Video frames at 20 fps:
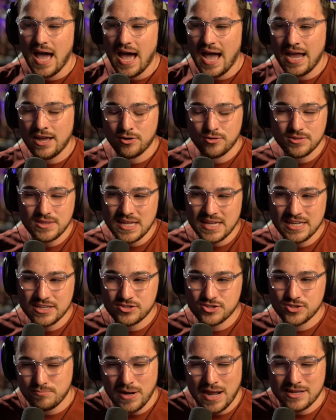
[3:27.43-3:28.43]
I don't think
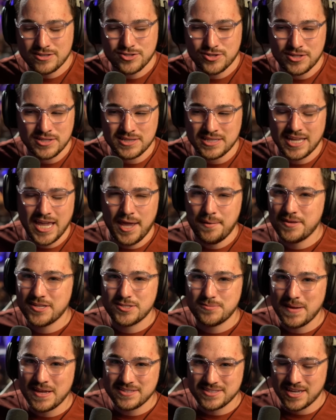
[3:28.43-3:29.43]
it's practical in the gaming
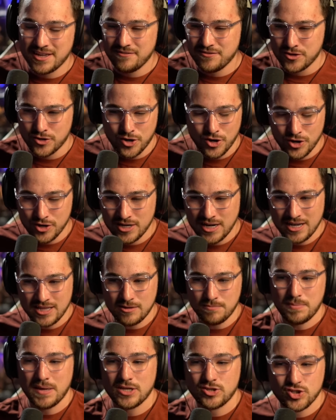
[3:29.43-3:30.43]
space. I haven't heard any
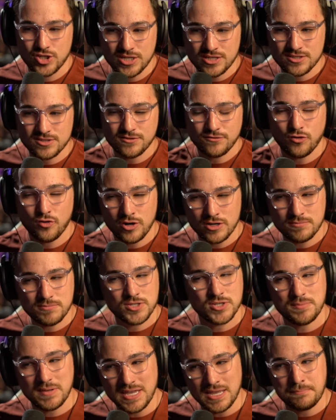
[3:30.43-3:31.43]
pitches for it
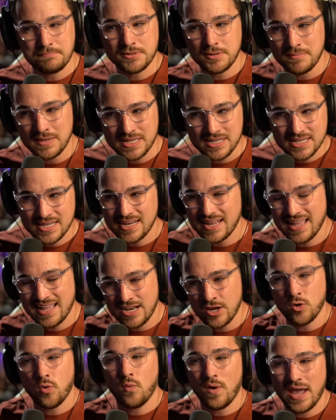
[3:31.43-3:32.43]
to be implemented in
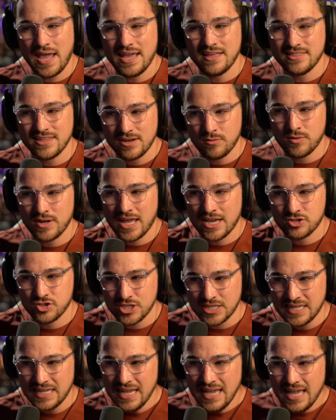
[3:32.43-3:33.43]
a way that it would
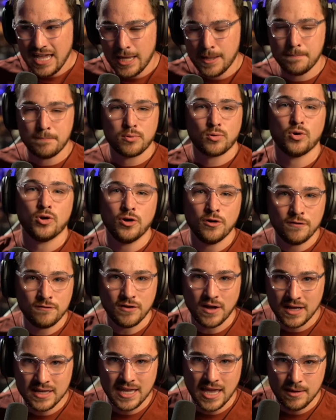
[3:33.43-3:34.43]
actually improve
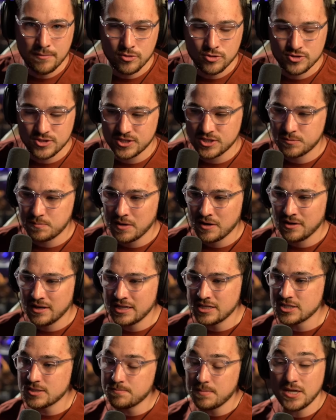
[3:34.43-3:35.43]
a gamer's
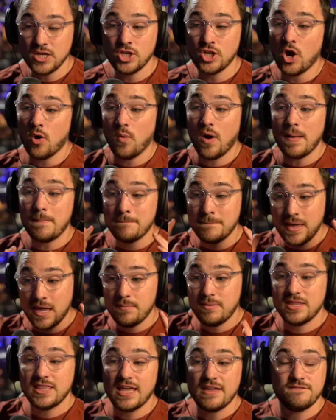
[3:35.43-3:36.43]
experience. But you know what?
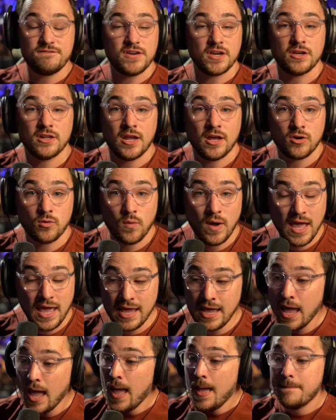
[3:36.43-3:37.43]
Maybe they figured out a
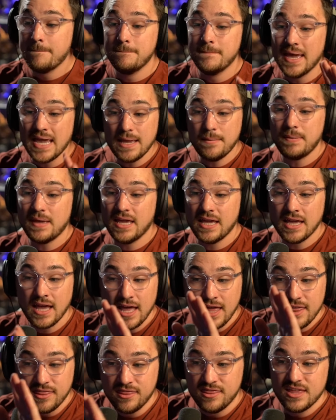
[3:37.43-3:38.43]
way. Maybe
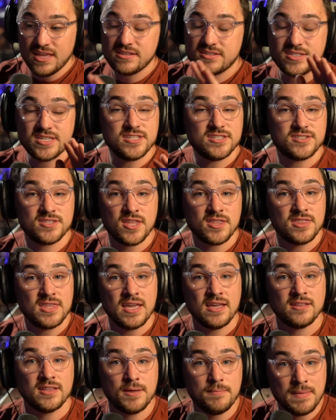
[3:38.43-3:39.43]
this is the
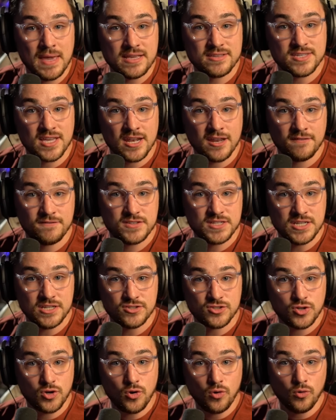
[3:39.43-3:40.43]
thing that makes
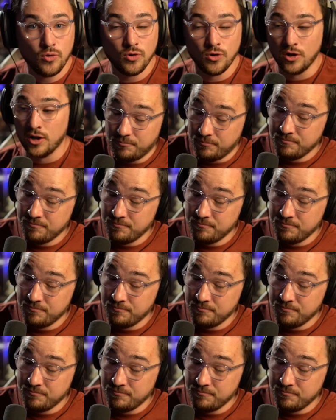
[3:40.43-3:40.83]
NFTs cool.